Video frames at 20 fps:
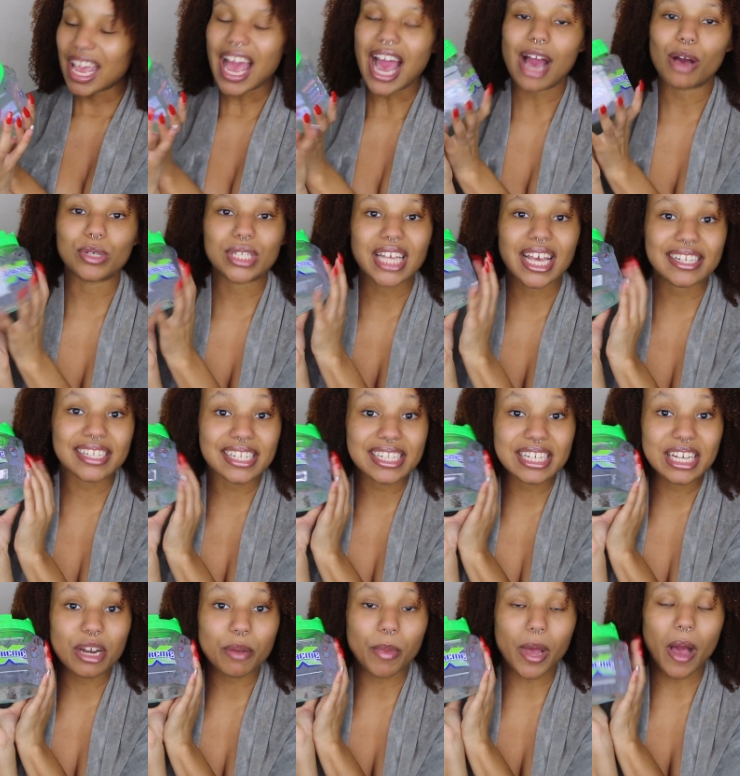I was
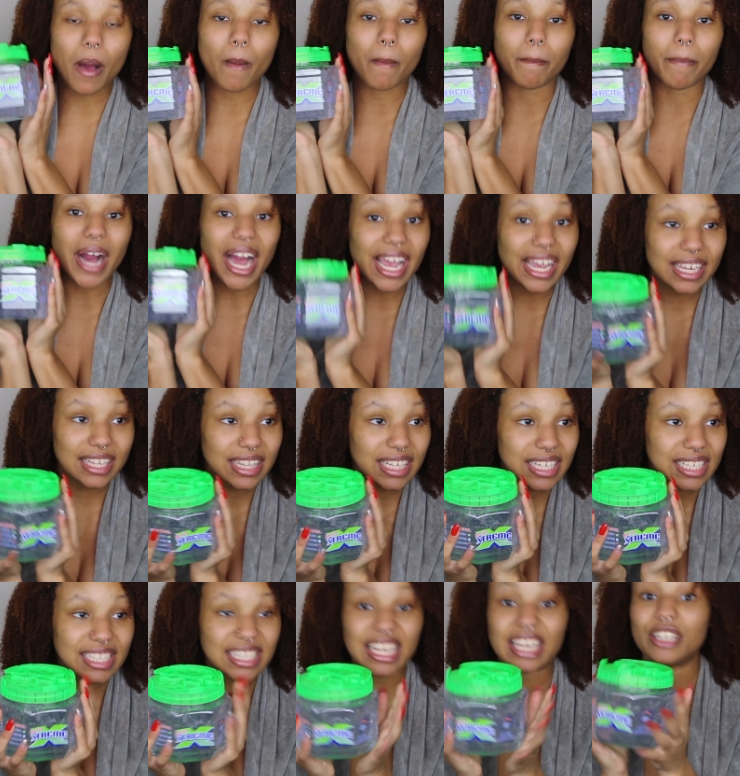hesitant about buying
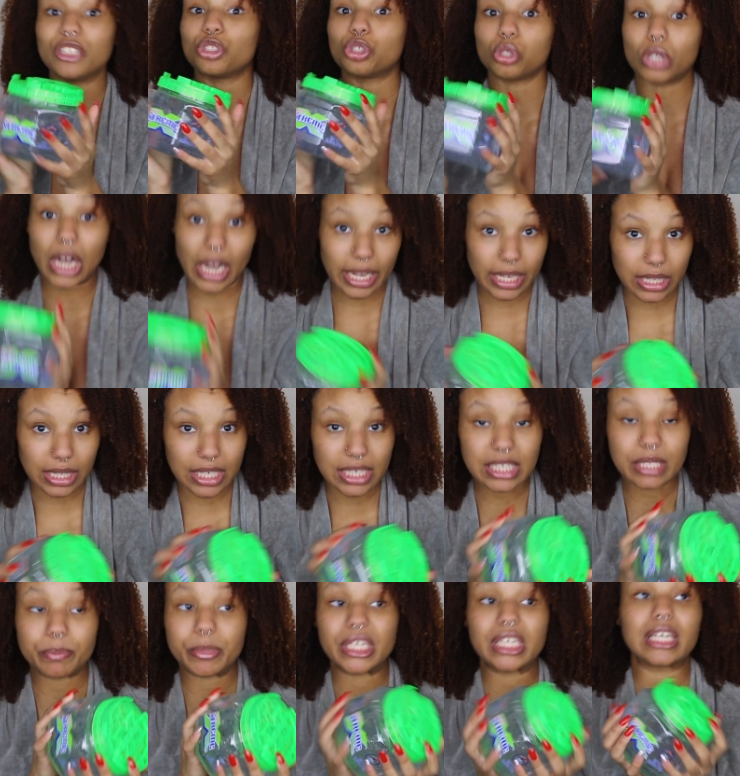this and trying
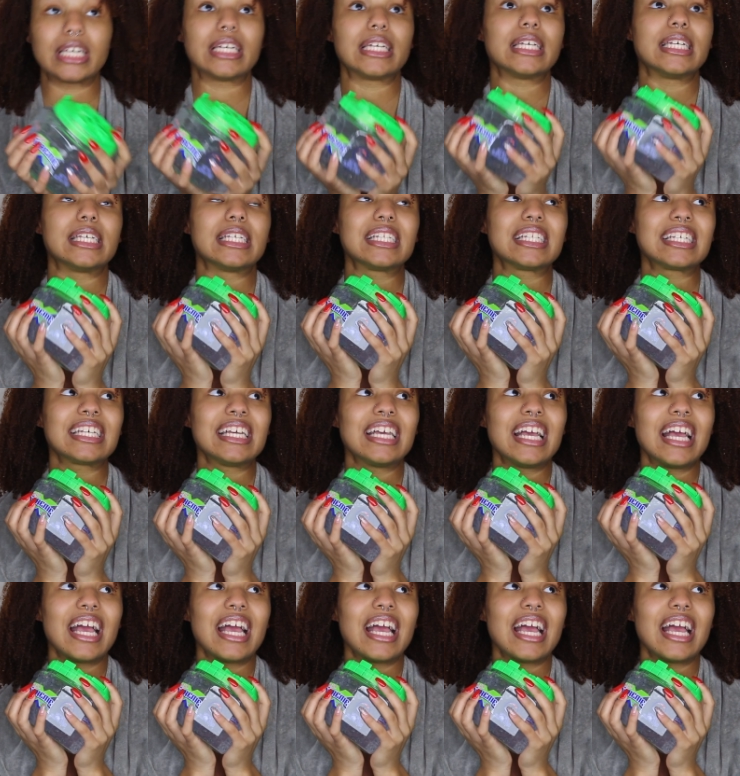this because